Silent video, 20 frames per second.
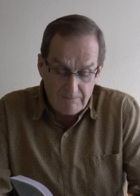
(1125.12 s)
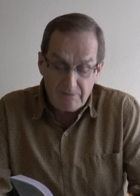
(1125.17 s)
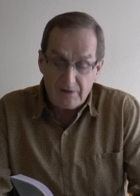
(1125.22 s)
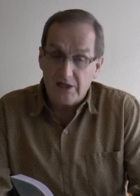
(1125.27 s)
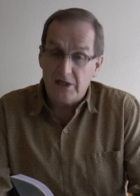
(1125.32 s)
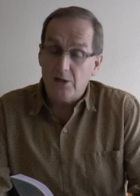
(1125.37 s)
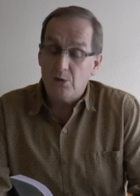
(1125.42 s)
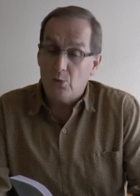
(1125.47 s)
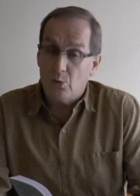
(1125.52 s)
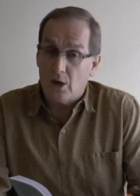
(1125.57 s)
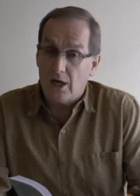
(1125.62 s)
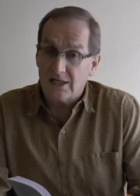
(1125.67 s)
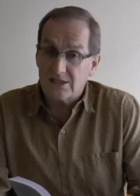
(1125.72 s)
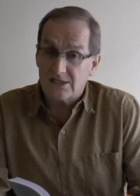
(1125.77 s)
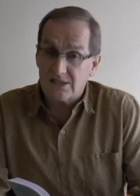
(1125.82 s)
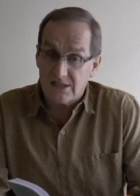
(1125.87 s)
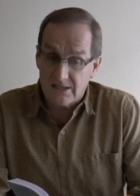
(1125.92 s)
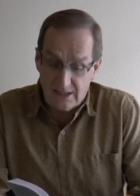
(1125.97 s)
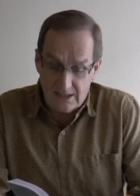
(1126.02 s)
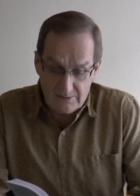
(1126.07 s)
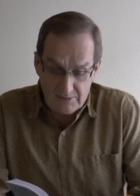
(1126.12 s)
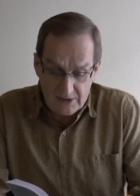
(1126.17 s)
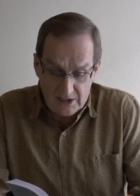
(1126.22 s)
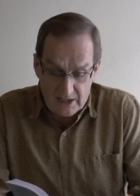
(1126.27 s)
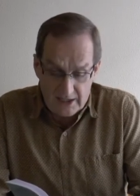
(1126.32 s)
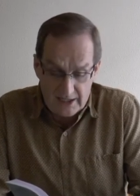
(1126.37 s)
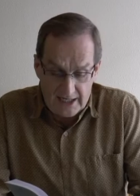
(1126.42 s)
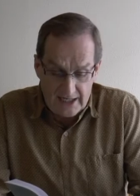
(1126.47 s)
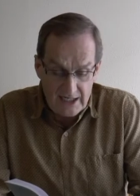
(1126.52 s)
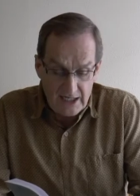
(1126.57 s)
He wants them to
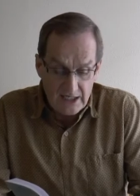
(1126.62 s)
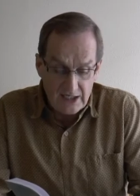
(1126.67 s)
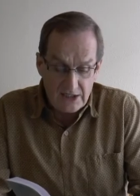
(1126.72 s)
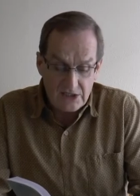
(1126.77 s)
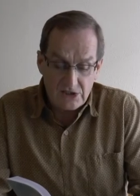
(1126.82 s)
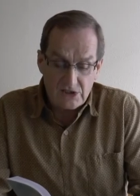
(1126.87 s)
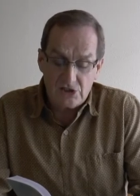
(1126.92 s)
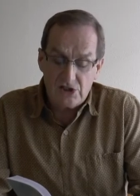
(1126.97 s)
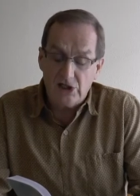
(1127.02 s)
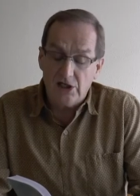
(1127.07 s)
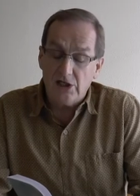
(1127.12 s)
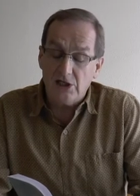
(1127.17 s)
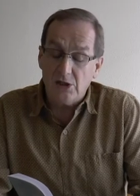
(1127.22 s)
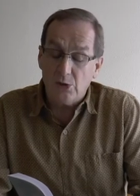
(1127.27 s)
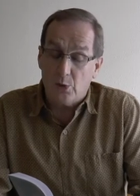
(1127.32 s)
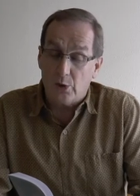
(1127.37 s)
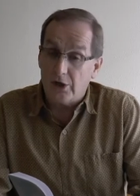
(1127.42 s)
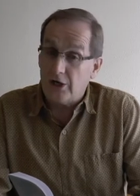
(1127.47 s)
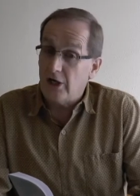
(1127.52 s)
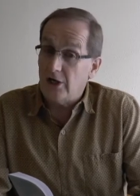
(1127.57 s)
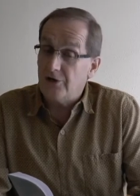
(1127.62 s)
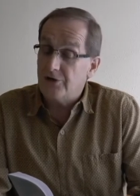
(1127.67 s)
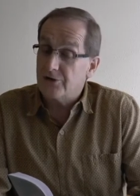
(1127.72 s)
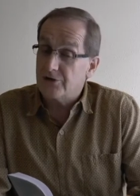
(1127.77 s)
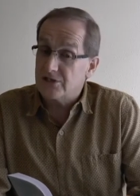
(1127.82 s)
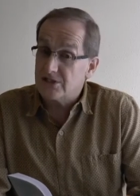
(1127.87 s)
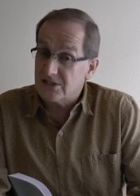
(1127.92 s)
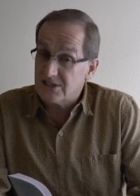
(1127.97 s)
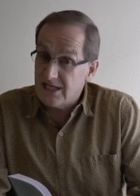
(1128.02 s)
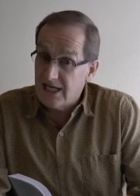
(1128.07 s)
get a genuine
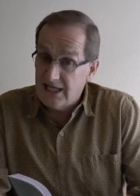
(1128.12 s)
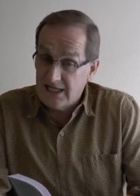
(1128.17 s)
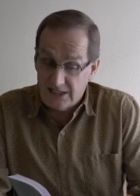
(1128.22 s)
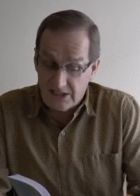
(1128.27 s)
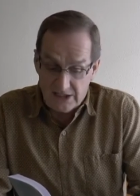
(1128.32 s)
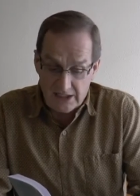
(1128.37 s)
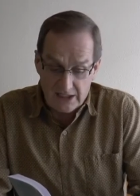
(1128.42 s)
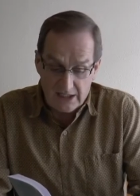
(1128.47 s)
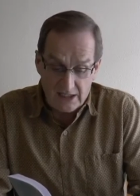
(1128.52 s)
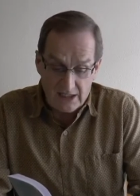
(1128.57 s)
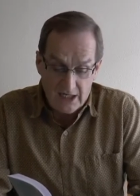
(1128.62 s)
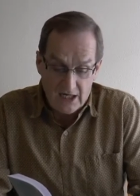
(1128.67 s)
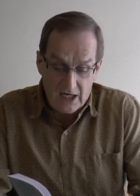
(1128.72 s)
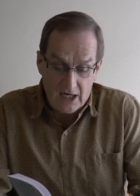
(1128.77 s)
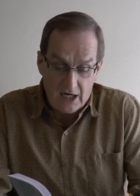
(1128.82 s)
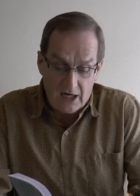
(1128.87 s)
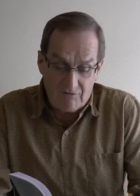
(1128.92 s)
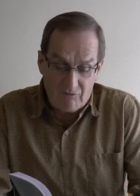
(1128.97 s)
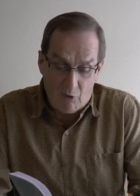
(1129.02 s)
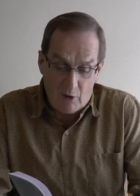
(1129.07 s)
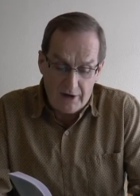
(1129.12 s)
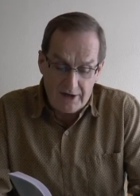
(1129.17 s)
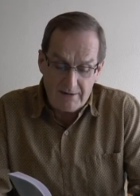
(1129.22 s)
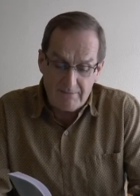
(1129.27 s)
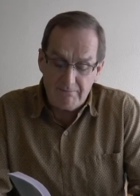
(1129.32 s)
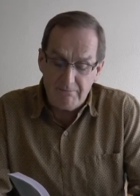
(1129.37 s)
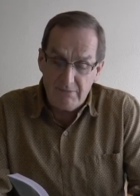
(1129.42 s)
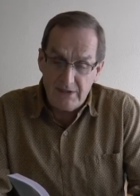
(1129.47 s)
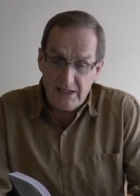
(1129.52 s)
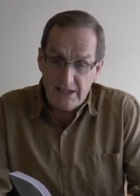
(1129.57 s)
understanding of what
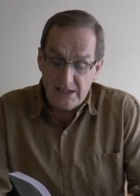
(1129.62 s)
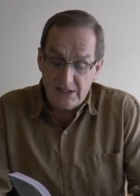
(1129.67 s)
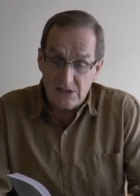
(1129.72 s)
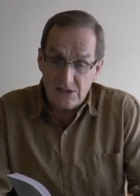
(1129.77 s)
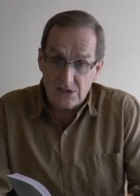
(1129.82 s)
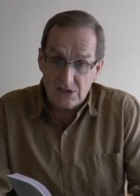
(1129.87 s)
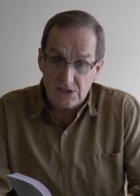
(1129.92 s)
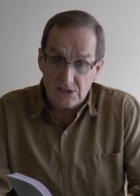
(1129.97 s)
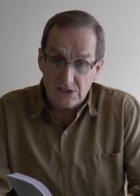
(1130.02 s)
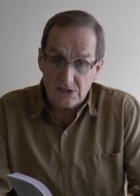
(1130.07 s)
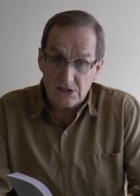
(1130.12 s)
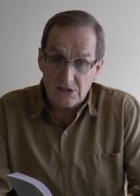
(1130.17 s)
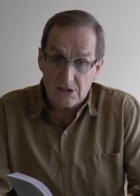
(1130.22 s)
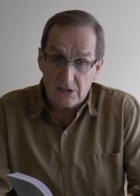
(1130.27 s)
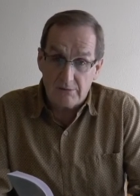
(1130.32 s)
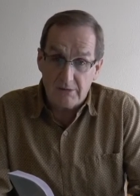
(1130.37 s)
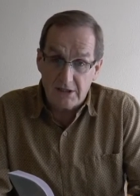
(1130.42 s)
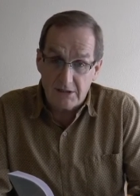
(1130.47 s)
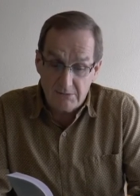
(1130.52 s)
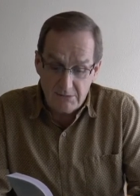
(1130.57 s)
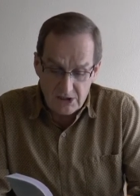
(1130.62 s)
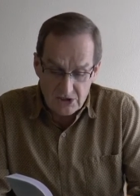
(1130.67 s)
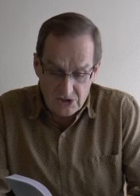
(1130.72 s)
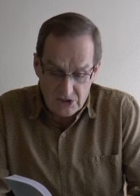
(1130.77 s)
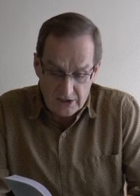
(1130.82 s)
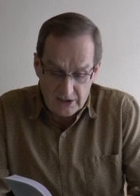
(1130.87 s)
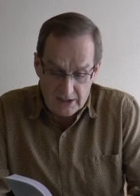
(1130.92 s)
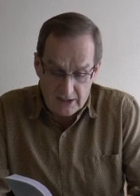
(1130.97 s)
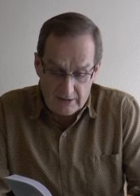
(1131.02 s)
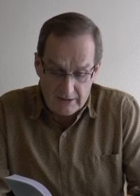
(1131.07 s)
it means to be a
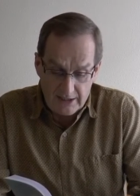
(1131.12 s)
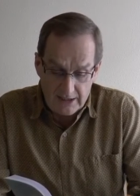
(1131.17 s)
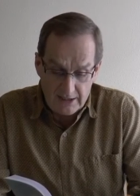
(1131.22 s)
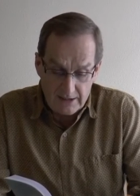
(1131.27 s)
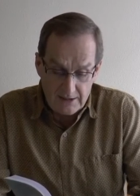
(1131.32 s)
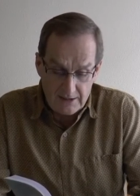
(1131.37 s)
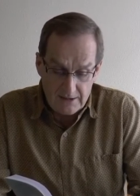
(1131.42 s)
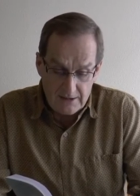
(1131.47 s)
missionary.